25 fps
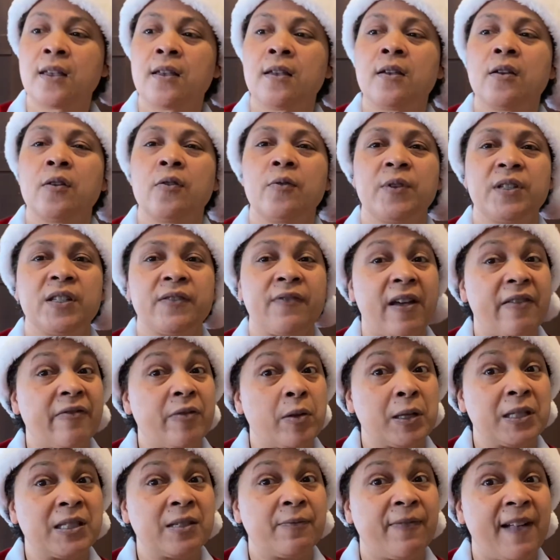what's 5
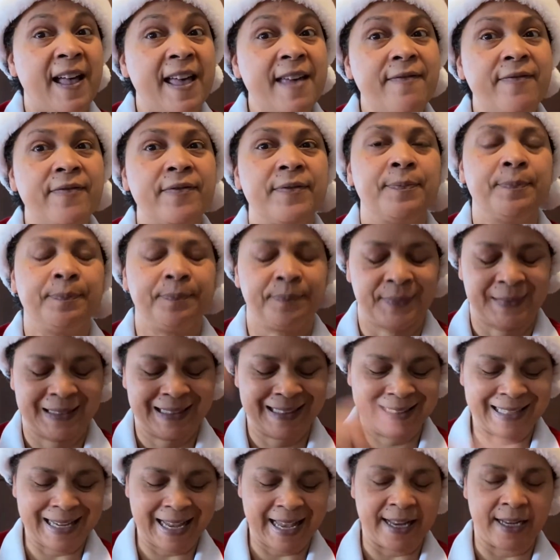plus 5?
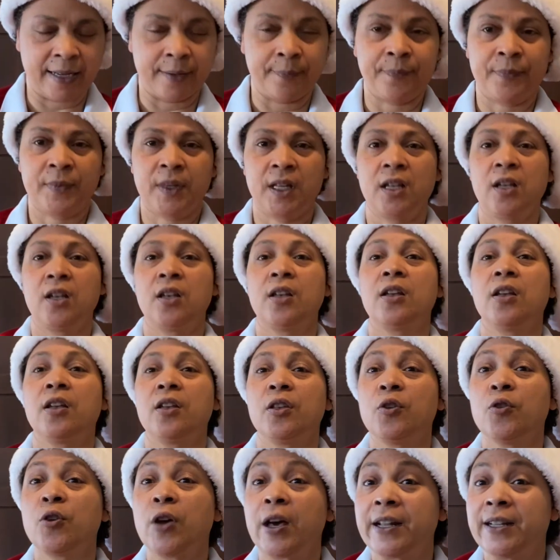10. You
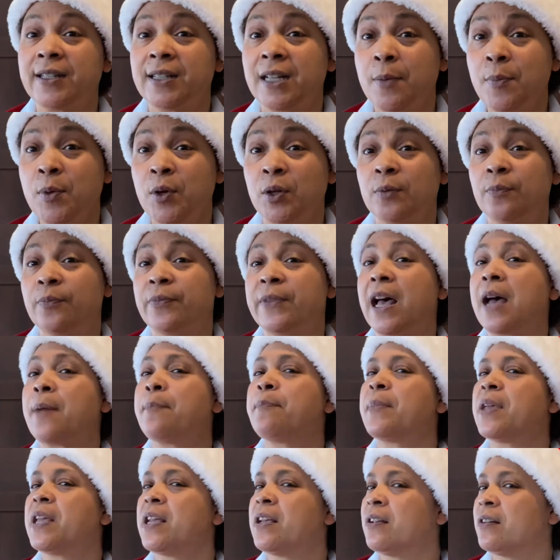got a double. That
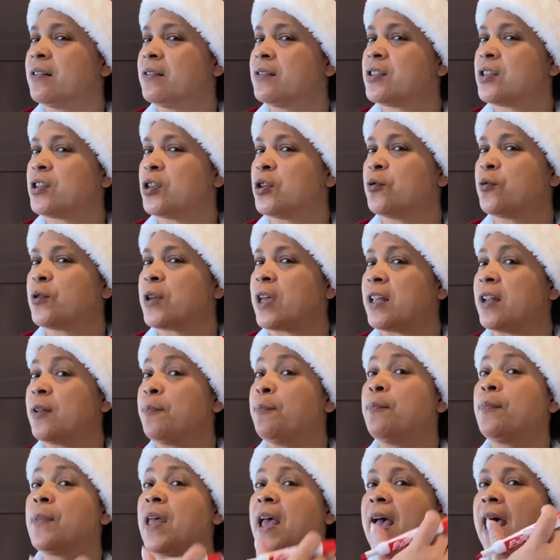means you can
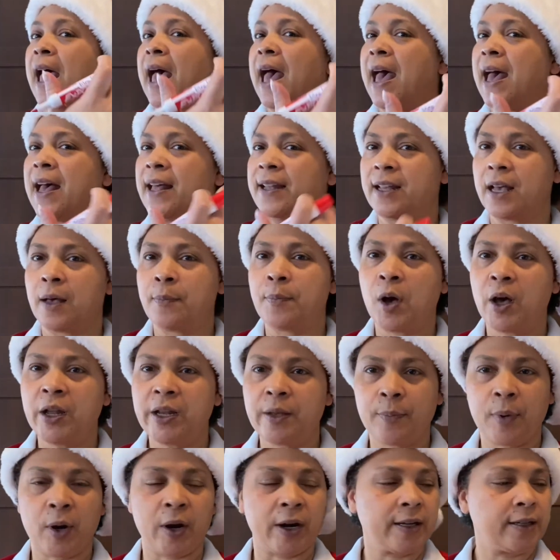add a body
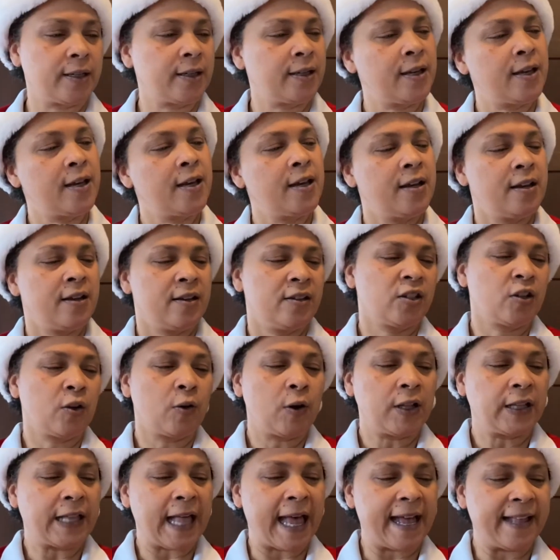part. So
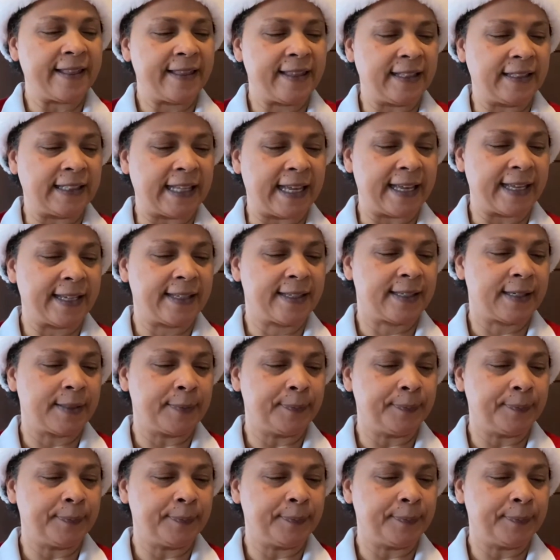I'll add the legs.